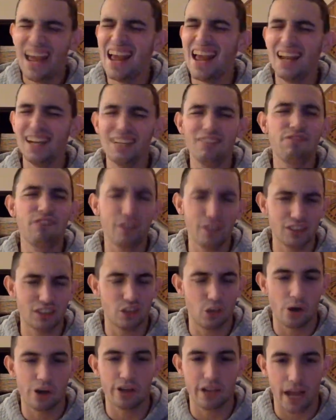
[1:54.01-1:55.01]
And in fairness
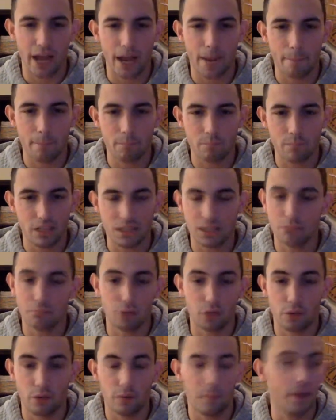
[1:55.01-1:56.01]
to Notre Dame, and Ian
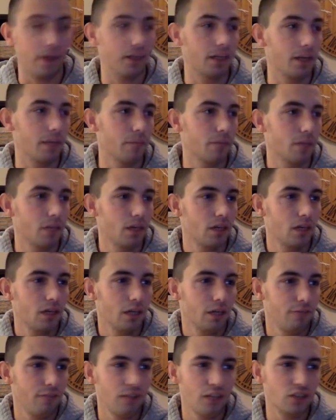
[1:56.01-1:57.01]
Book who had a bad game,
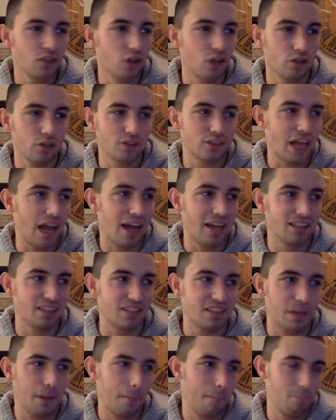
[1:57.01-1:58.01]
in fairness to all those
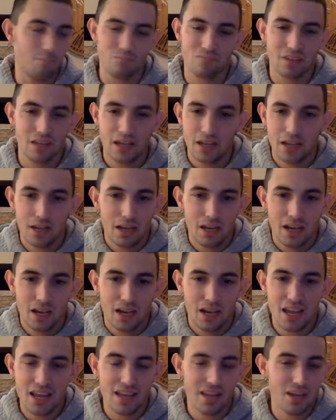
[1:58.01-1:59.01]
guys,
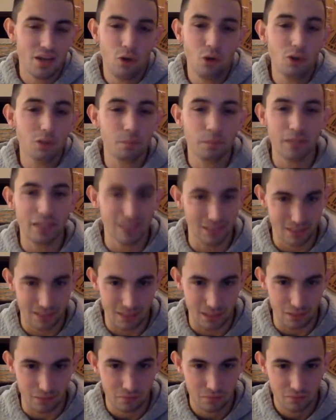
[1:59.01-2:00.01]
who's beating this
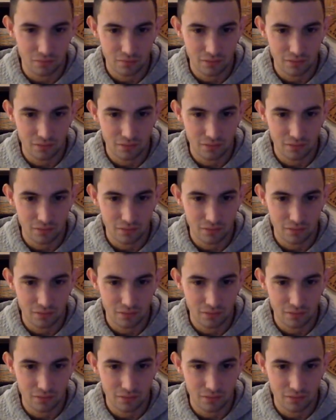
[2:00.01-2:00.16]
team?